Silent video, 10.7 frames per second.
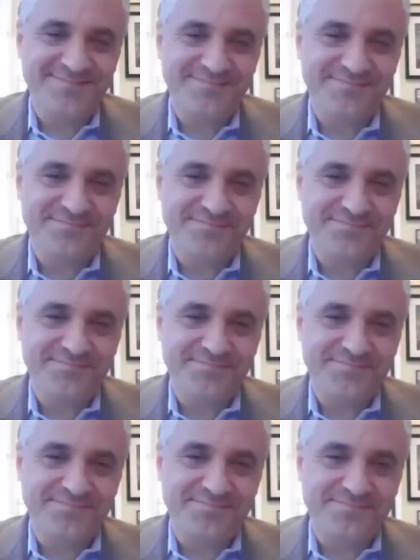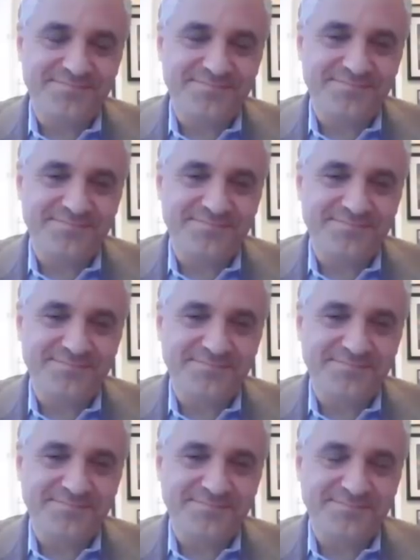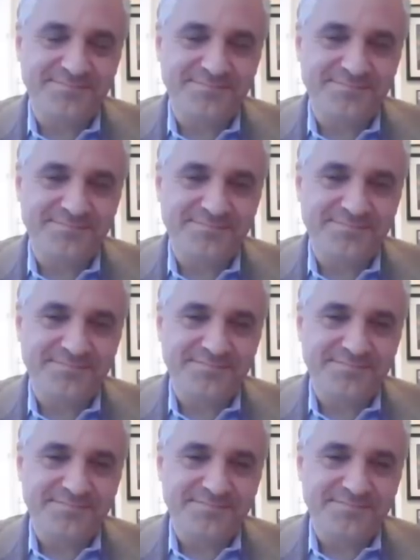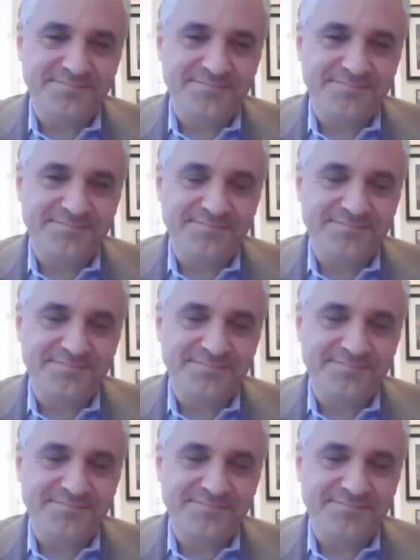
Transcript: (silent)